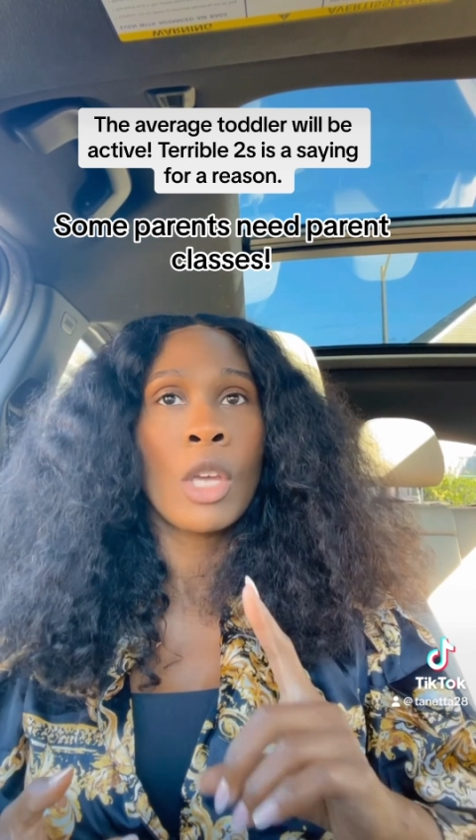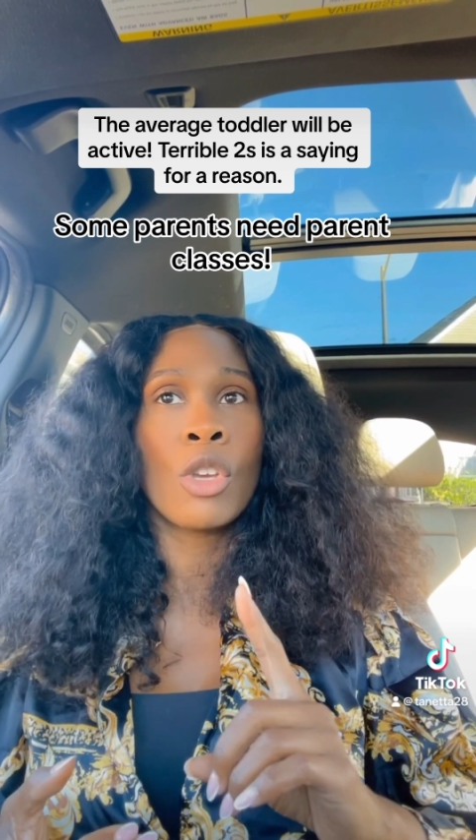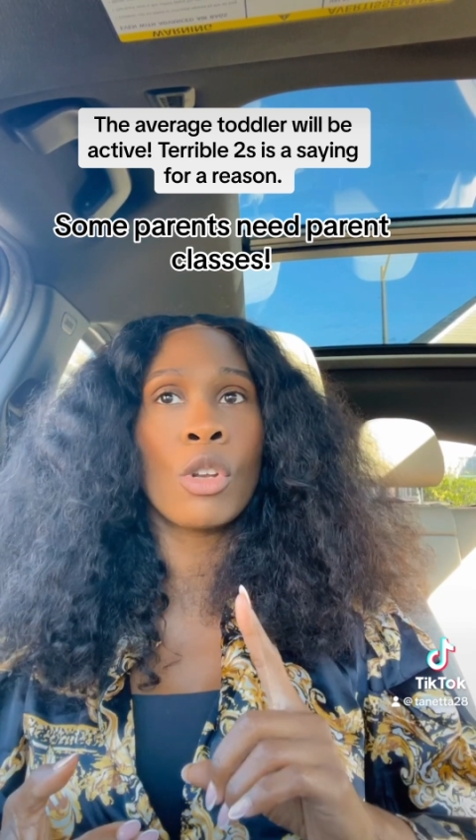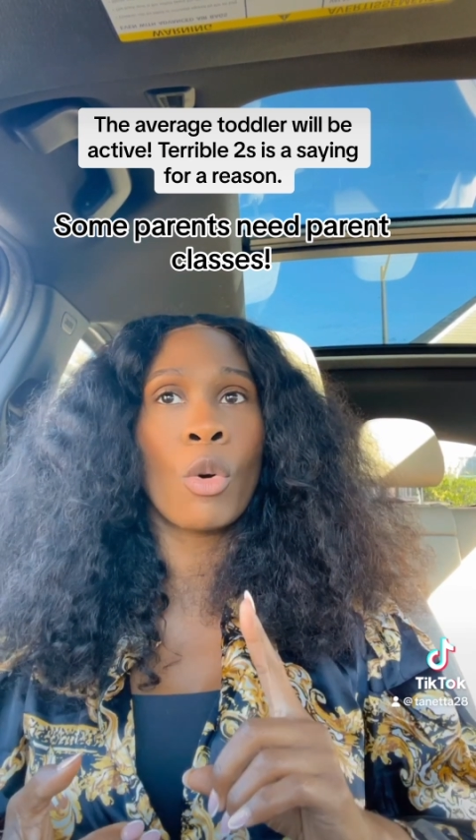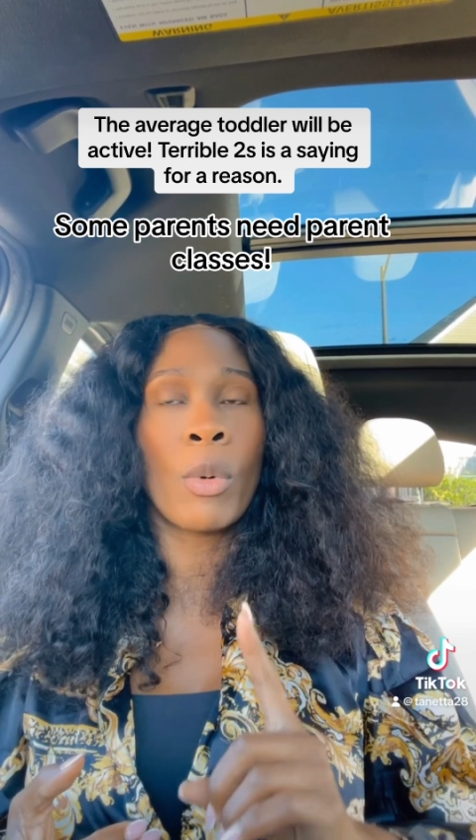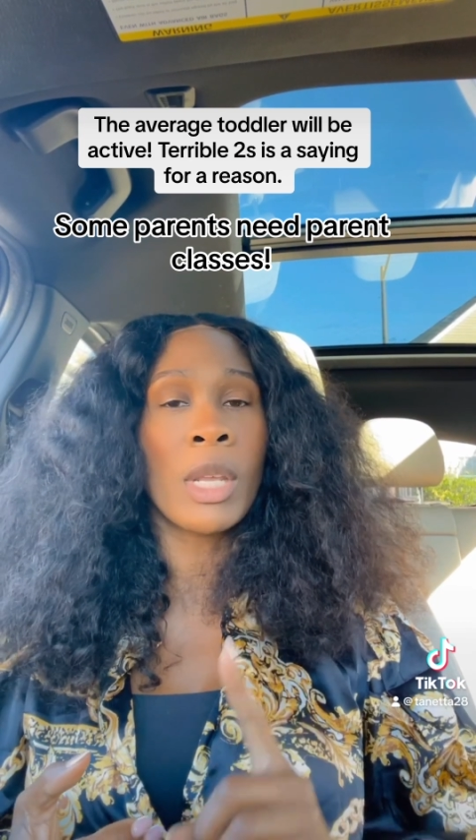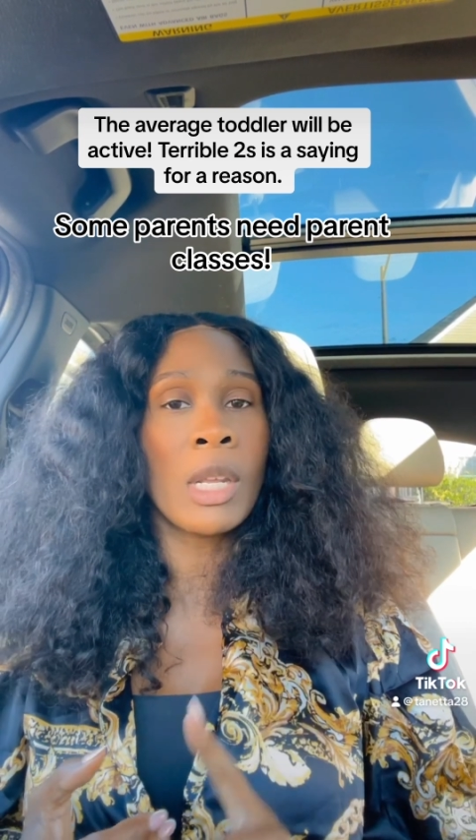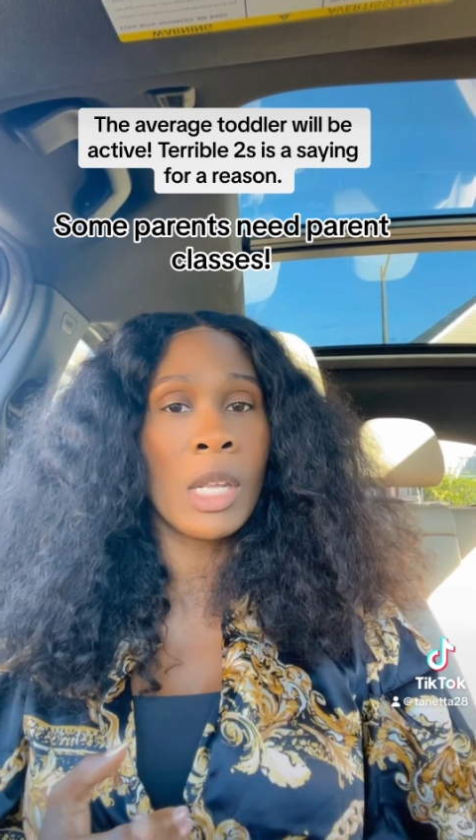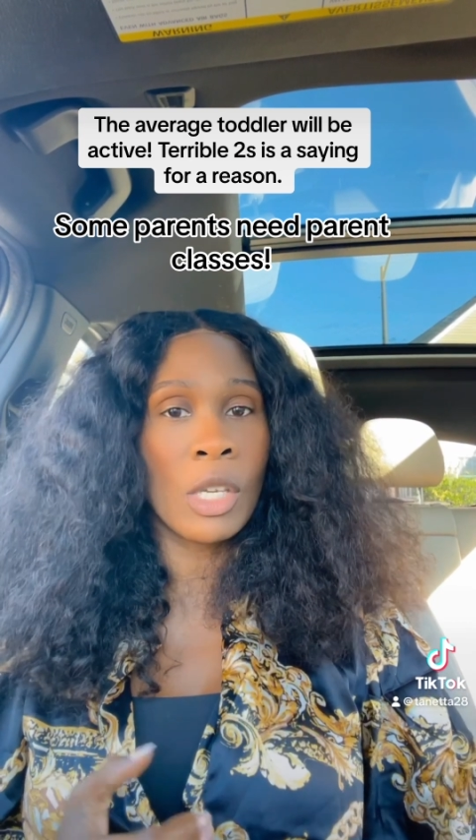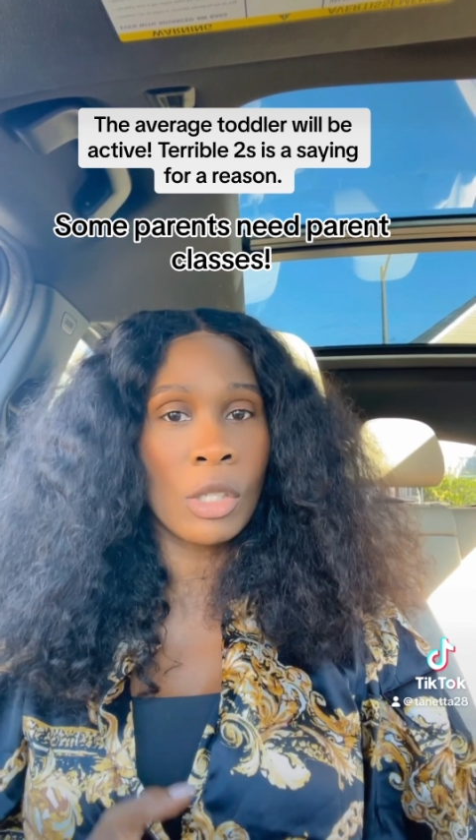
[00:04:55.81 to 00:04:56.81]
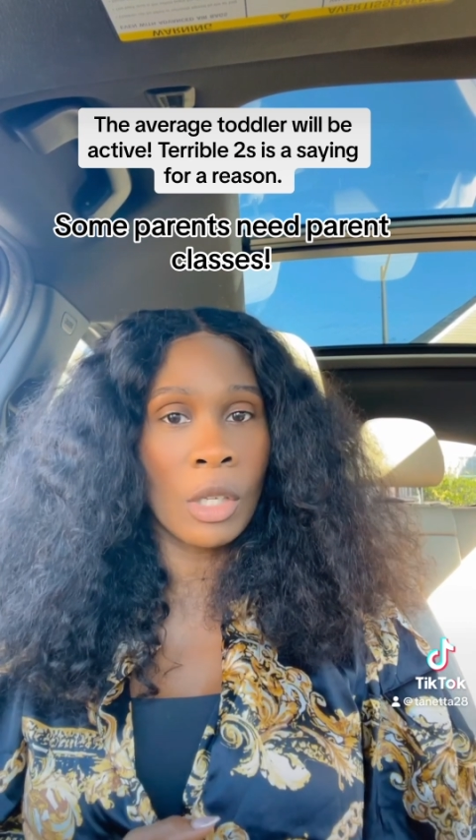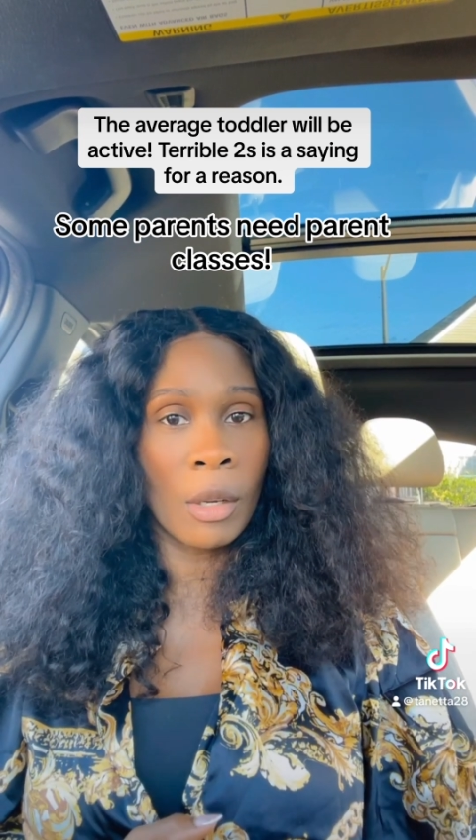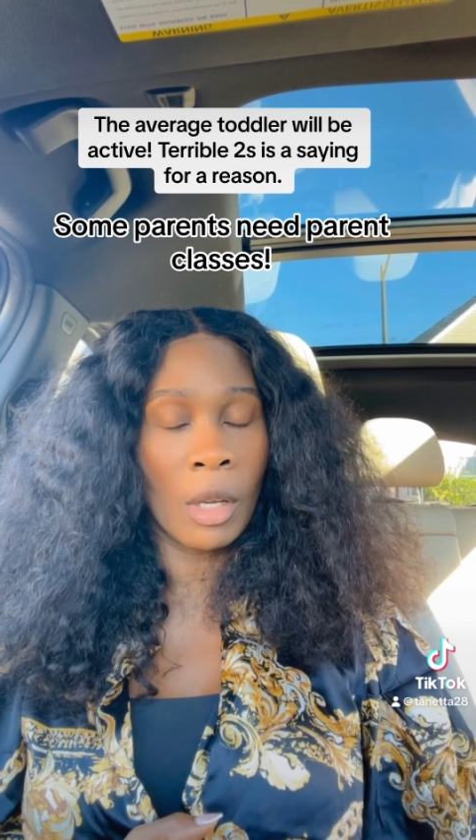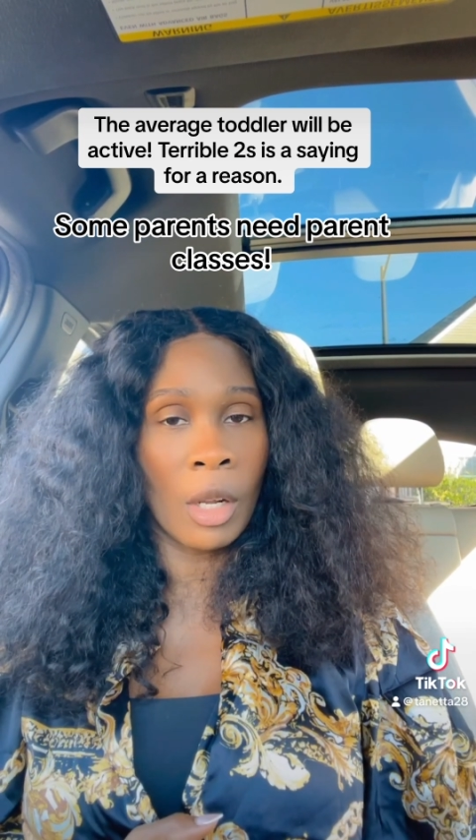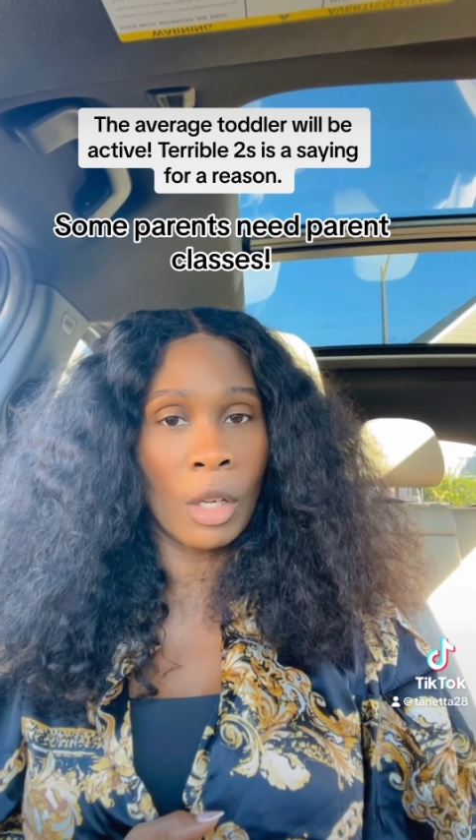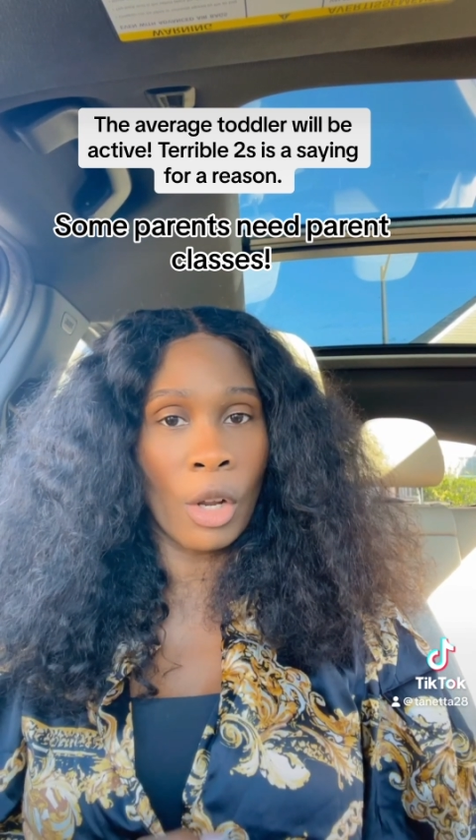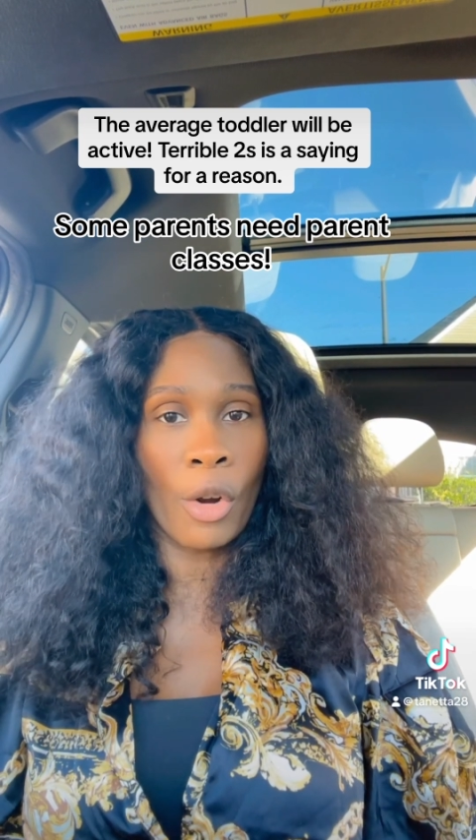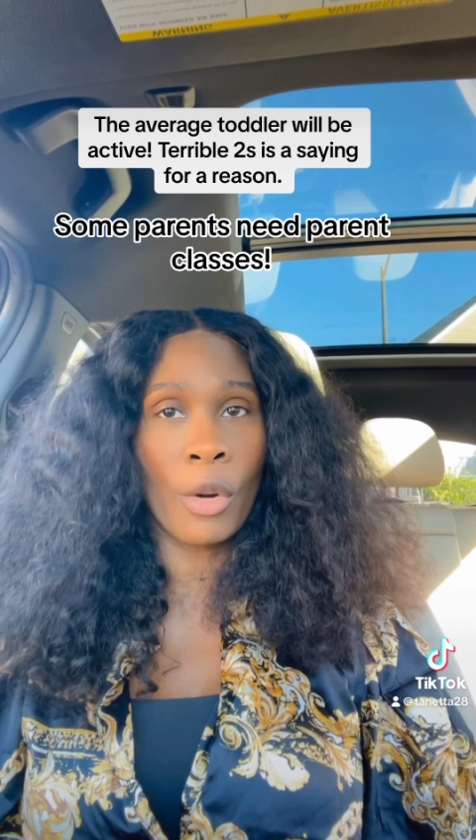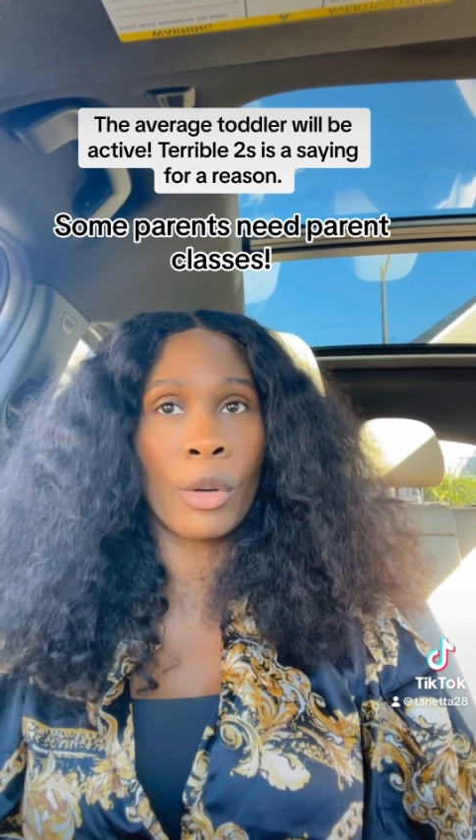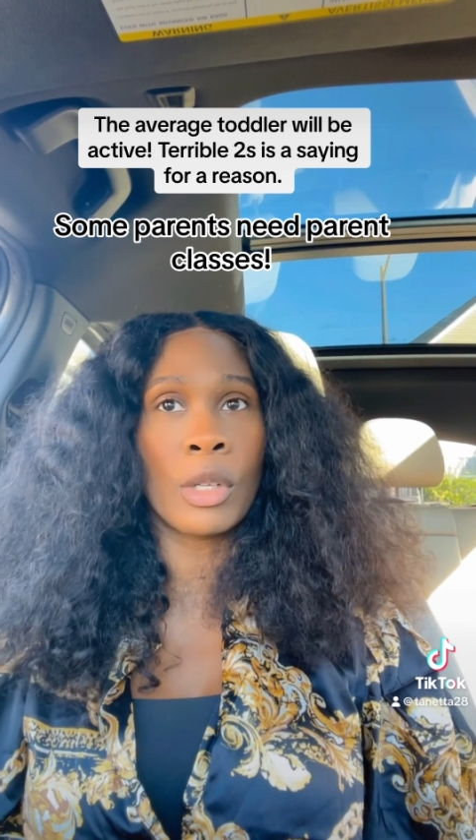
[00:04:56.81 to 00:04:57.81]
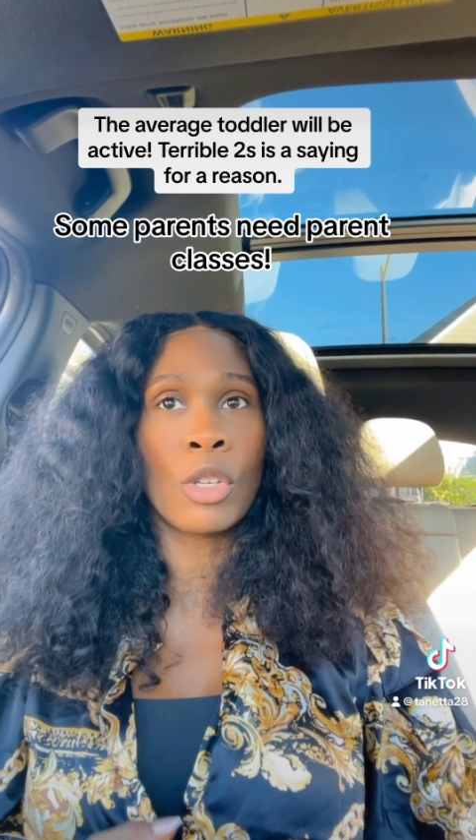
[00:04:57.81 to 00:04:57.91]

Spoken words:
what he needs to learn,